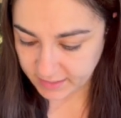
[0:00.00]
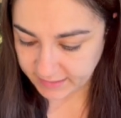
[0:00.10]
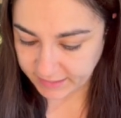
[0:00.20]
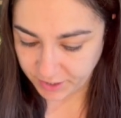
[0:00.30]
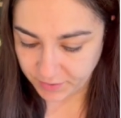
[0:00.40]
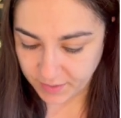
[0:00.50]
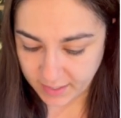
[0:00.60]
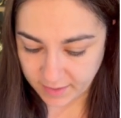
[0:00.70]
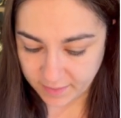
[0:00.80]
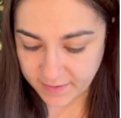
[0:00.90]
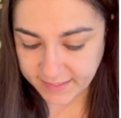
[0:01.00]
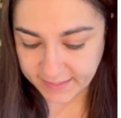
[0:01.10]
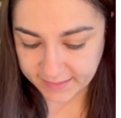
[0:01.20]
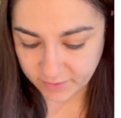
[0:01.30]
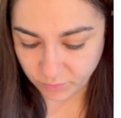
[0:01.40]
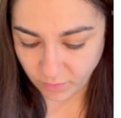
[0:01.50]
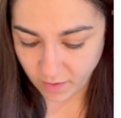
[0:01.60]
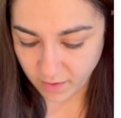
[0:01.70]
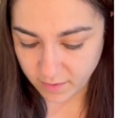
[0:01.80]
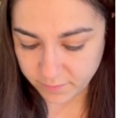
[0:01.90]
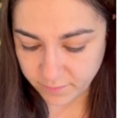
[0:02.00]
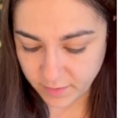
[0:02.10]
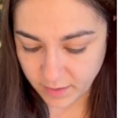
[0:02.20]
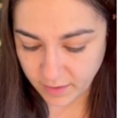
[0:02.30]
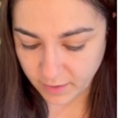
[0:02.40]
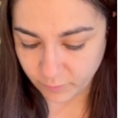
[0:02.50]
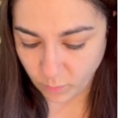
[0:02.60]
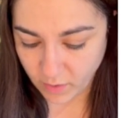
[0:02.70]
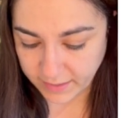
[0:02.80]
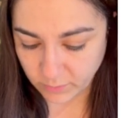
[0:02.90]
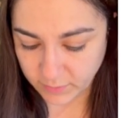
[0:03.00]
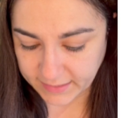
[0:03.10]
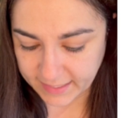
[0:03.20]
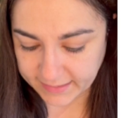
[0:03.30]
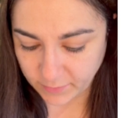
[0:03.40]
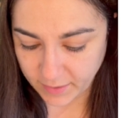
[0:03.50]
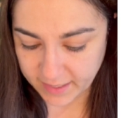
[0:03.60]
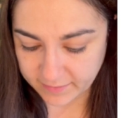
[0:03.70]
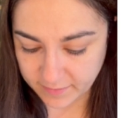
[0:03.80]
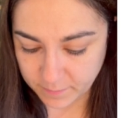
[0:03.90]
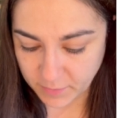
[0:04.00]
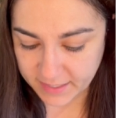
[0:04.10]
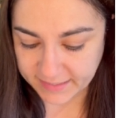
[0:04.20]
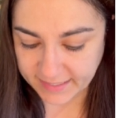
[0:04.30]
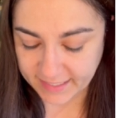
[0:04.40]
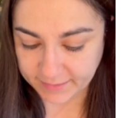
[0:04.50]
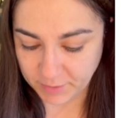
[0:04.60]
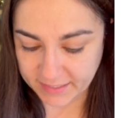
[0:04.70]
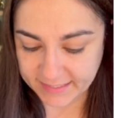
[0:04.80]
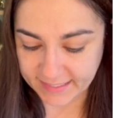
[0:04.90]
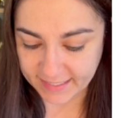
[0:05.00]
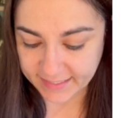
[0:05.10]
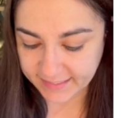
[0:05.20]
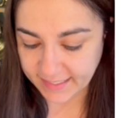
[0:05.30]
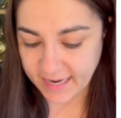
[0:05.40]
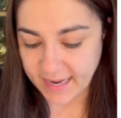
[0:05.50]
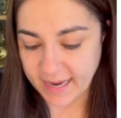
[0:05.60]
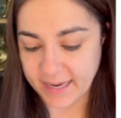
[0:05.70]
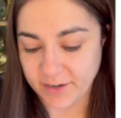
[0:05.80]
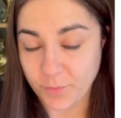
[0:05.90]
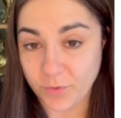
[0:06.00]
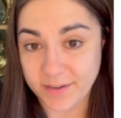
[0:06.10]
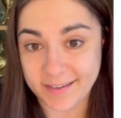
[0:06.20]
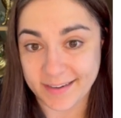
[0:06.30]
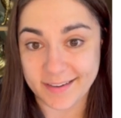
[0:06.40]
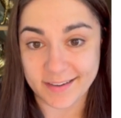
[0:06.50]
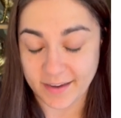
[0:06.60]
So this is the graph of y equals x squared minus x minus 6, and I want it